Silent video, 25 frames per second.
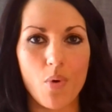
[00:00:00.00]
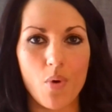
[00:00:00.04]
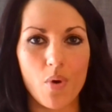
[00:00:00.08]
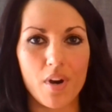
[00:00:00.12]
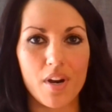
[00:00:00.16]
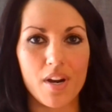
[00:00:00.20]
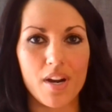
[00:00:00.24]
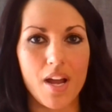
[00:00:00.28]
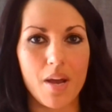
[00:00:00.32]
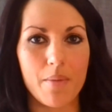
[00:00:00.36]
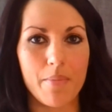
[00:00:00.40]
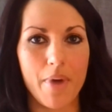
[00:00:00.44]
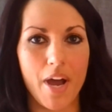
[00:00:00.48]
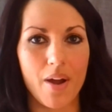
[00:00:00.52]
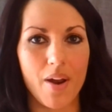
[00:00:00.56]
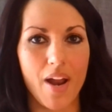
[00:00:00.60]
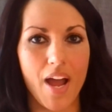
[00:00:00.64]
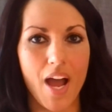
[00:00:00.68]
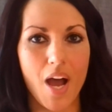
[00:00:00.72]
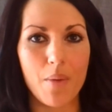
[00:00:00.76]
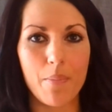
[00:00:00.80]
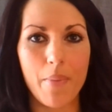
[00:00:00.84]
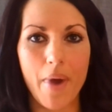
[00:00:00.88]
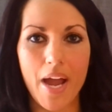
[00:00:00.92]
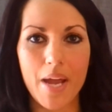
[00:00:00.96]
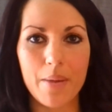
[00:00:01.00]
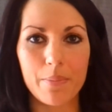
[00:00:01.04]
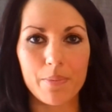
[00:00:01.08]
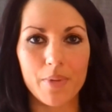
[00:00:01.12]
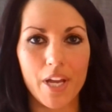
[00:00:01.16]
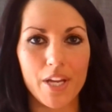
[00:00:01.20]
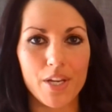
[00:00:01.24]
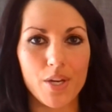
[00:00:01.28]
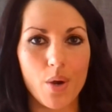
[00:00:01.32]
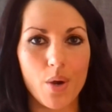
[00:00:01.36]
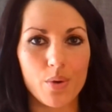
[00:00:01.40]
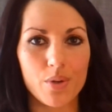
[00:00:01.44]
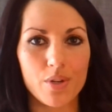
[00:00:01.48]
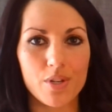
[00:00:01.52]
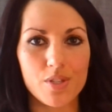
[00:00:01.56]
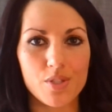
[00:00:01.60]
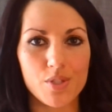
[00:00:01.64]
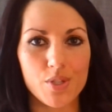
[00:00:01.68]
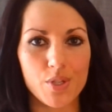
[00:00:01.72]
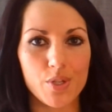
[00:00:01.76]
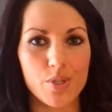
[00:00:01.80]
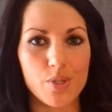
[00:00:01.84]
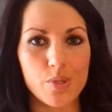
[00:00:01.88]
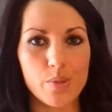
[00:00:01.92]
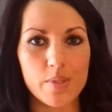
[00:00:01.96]
more about how pipeline owners
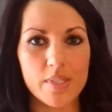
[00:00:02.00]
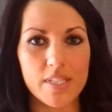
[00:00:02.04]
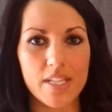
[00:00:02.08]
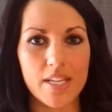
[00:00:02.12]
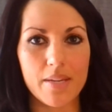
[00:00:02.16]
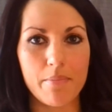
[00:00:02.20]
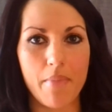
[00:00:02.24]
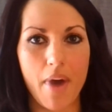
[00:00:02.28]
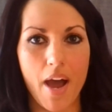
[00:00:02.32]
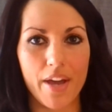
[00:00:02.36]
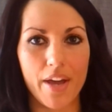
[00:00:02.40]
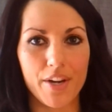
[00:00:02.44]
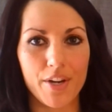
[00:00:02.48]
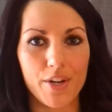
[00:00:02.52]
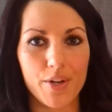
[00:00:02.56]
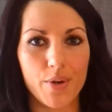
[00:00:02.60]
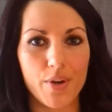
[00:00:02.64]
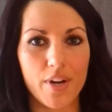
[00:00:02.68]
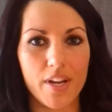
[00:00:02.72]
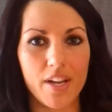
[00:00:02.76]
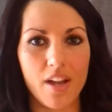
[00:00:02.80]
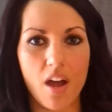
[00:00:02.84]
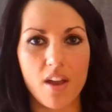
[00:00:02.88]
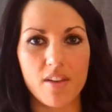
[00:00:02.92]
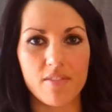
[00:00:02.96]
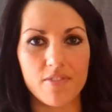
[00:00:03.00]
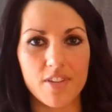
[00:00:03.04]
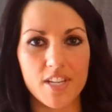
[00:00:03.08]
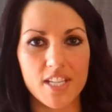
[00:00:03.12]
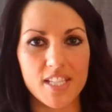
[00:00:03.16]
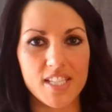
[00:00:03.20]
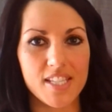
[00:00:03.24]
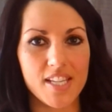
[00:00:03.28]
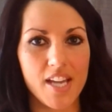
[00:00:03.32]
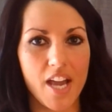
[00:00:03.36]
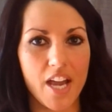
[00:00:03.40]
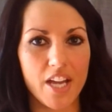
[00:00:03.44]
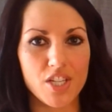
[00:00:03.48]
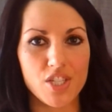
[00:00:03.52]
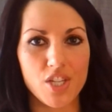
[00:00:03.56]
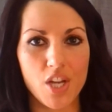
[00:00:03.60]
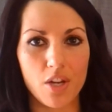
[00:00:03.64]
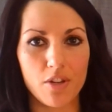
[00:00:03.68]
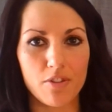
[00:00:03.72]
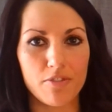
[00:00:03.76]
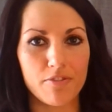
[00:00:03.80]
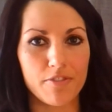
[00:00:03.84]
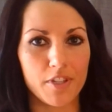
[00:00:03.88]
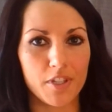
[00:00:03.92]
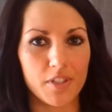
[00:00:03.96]
are using monitoring on VCI
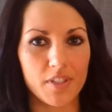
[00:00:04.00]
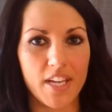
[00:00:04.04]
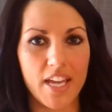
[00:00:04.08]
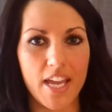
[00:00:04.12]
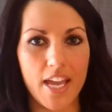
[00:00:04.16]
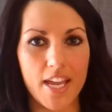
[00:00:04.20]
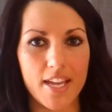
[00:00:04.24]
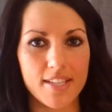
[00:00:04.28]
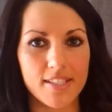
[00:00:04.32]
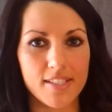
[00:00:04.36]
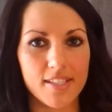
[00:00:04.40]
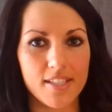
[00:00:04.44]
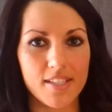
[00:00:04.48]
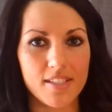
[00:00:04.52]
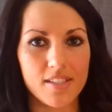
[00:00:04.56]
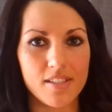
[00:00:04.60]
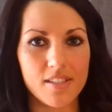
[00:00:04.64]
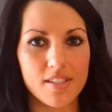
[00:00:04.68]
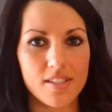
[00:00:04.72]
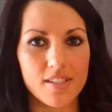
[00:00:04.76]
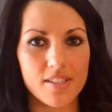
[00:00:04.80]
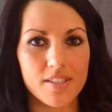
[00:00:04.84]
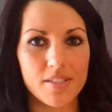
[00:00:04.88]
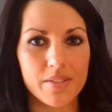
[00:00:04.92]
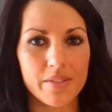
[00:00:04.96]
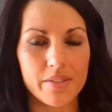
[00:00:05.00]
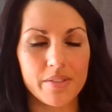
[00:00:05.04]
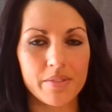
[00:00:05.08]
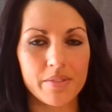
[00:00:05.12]
gel-filled casings?